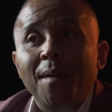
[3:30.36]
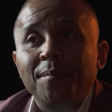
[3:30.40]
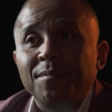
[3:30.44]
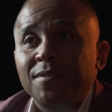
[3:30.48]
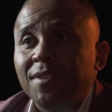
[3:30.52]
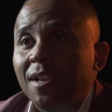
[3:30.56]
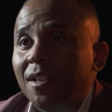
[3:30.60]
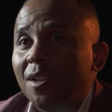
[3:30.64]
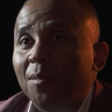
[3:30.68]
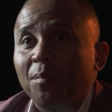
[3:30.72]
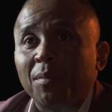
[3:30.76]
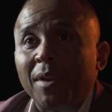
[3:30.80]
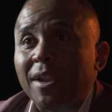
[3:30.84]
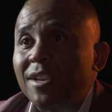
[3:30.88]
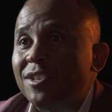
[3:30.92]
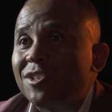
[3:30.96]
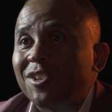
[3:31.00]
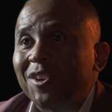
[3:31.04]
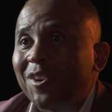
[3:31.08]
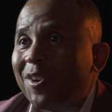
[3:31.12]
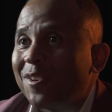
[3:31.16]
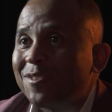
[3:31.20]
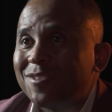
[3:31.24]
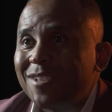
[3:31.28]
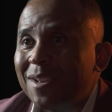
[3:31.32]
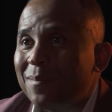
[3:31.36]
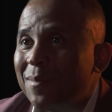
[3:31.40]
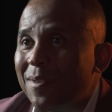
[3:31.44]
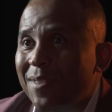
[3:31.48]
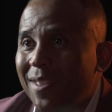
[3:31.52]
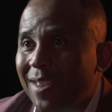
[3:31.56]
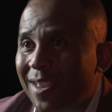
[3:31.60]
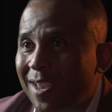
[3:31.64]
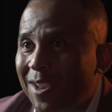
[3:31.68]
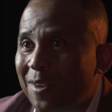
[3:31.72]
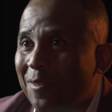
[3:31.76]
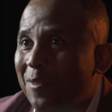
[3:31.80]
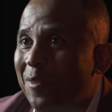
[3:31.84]
celebration, are some of
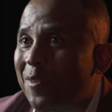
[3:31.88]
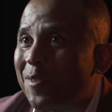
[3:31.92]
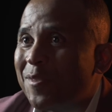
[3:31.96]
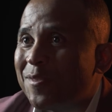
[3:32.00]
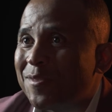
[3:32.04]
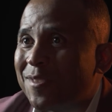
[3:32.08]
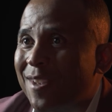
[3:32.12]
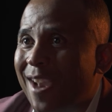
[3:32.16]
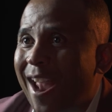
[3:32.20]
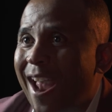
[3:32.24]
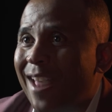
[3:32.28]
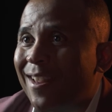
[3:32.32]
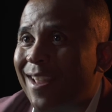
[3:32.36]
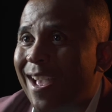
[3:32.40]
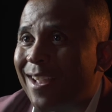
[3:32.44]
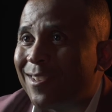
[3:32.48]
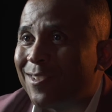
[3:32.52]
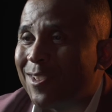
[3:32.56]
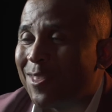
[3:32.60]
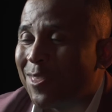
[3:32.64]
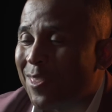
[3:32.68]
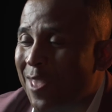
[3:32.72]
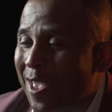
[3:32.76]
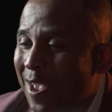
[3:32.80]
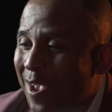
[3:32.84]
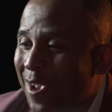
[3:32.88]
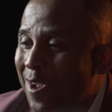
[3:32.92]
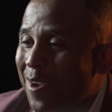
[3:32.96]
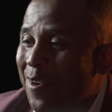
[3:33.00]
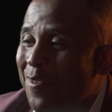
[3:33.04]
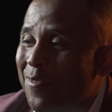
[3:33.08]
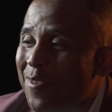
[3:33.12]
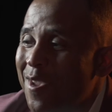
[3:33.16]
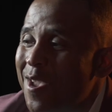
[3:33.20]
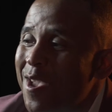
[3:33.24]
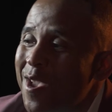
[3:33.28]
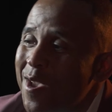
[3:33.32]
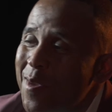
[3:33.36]
the heroes that I like to think
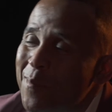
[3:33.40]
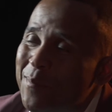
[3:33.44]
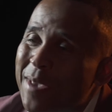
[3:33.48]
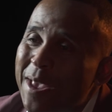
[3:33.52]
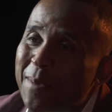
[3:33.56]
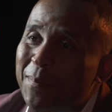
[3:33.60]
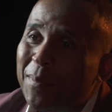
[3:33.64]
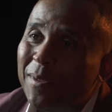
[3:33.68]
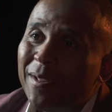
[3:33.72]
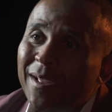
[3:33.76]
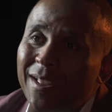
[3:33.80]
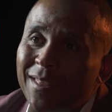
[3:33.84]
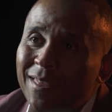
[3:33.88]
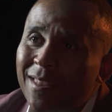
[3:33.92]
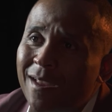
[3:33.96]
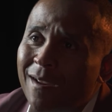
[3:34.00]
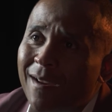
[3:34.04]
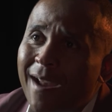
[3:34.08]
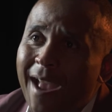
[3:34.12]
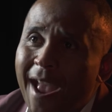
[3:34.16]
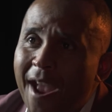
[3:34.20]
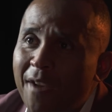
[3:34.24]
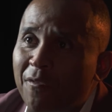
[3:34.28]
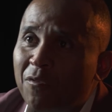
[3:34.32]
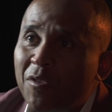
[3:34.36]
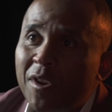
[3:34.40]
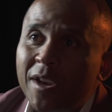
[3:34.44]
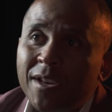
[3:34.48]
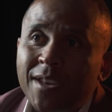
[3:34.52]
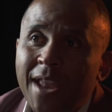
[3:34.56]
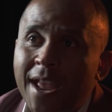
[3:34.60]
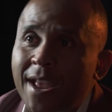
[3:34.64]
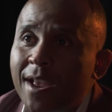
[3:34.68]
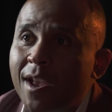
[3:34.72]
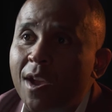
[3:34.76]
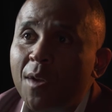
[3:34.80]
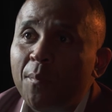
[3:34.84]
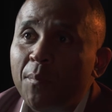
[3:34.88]
of. People in their
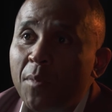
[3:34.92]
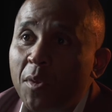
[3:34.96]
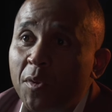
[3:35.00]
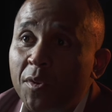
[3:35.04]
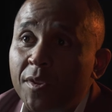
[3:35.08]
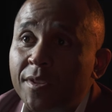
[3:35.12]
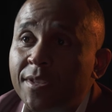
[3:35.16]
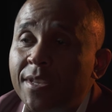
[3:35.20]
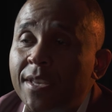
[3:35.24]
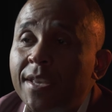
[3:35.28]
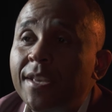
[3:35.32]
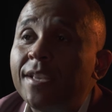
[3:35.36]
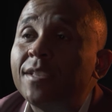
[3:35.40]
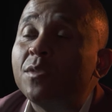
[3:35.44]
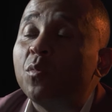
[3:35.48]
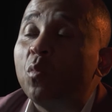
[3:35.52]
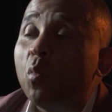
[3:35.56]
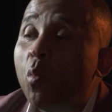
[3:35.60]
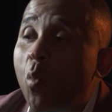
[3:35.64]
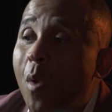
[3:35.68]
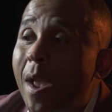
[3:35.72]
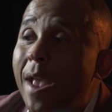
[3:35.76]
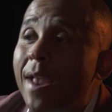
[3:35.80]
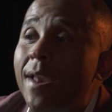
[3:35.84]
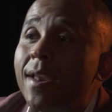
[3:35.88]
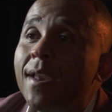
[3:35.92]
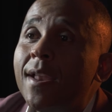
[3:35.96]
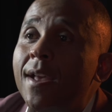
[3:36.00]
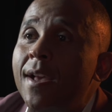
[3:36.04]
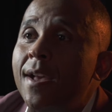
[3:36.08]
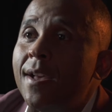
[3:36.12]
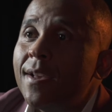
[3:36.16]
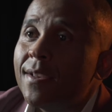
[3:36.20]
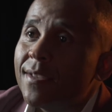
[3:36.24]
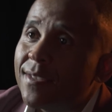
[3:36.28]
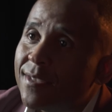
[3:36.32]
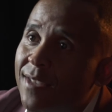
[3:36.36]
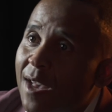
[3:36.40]
everyday communities, when
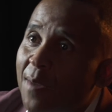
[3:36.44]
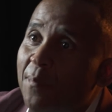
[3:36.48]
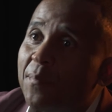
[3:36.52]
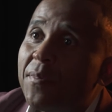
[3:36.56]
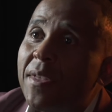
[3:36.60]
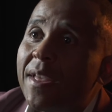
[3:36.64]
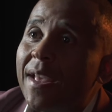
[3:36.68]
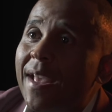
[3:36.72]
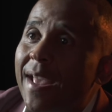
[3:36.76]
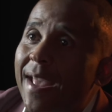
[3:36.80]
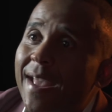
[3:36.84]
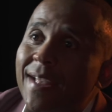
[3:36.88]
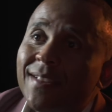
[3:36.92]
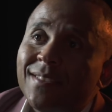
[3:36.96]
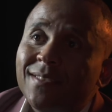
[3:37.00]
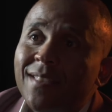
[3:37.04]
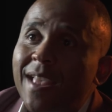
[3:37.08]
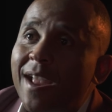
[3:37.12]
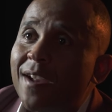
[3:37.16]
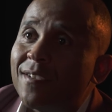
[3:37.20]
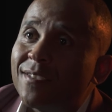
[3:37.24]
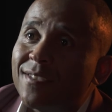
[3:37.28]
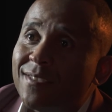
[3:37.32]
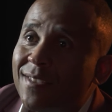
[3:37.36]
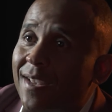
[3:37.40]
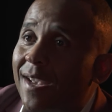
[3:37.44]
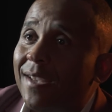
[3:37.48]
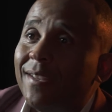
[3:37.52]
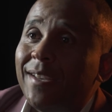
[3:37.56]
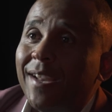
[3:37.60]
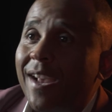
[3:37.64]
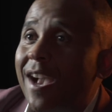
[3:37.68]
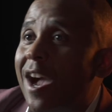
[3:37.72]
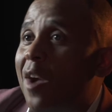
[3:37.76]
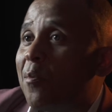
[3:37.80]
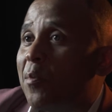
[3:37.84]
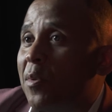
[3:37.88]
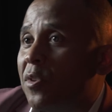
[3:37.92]
something hits, they are
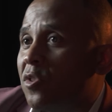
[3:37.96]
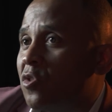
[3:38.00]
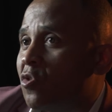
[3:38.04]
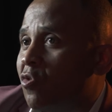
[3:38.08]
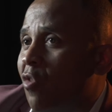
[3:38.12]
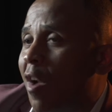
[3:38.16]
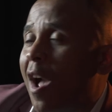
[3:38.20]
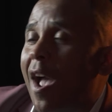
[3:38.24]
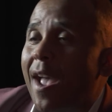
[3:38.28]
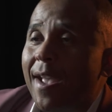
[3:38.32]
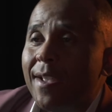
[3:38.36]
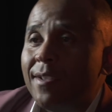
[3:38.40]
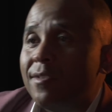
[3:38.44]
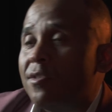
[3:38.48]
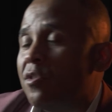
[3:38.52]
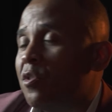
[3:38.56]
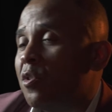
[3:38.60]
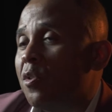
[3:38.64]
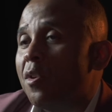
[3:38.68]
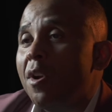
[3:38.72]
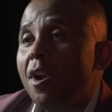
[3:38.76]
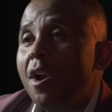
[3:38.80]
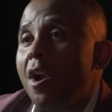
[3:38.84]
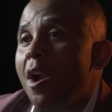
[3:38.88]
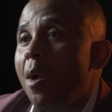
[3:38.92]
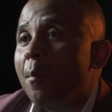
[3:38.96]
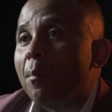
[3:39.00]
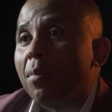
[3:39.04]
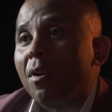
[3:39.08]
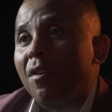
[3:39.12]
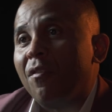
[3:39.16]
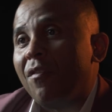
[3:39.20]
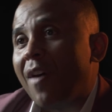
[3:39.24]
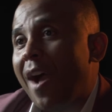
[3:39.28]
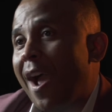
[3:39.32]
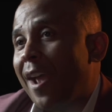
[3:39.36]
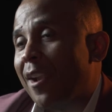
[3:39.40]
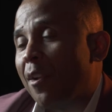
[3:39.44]
standing up and trying to
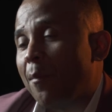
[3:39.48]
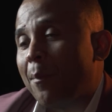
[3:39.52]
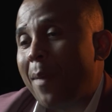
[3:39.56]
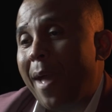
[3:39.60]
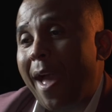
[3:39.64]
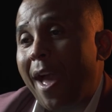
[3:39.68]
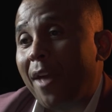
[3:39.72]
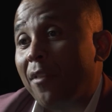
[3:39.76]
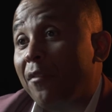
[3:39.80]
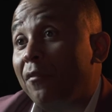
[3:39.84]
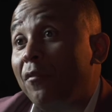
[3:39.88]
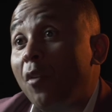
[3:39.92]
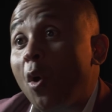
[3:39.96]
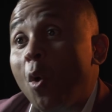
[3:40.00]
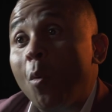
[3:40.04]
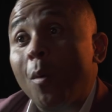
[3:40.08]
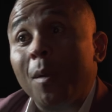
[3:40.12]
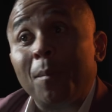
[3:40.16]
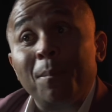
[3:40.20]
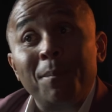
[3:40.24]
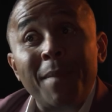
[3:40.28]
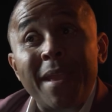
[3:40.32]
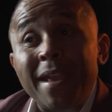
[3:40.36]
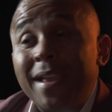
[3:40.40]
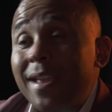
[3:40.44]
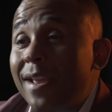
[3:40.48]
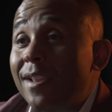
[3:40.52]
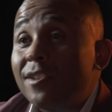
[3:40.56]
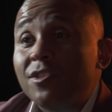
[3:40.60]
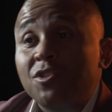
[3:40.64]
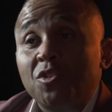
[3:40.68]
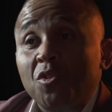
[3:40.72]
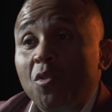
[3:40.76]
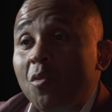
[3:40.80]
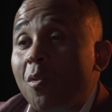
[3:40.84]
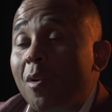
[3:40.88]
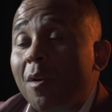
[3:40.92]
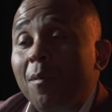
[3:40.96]
provide a path forward, making
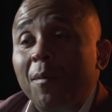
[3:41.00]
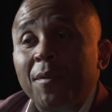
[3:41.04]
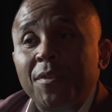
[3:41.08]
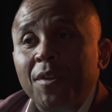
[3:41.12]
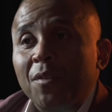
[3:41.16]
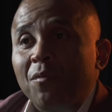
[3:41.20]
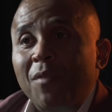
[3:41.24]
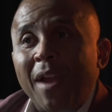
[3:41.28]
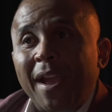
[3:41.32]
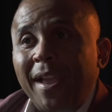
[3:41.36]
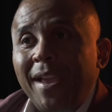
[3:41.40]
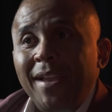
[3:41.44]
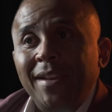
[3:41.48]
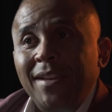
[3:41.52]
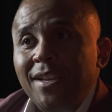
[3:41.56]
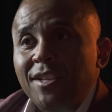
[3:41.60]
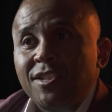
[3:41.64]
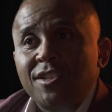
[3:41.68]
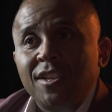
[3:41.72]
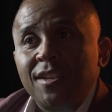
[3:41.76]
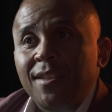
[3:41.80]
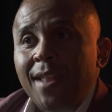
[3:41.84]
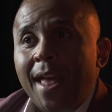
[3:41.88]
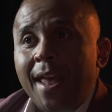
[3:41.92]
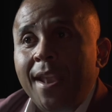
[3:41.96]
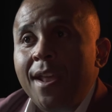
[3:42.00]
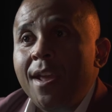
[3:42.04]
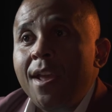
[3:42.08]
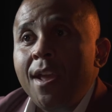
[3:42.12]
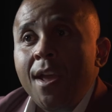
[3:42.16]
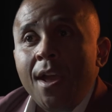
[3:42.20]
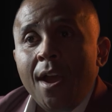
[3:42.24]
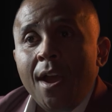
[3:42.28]
sure with a recognition that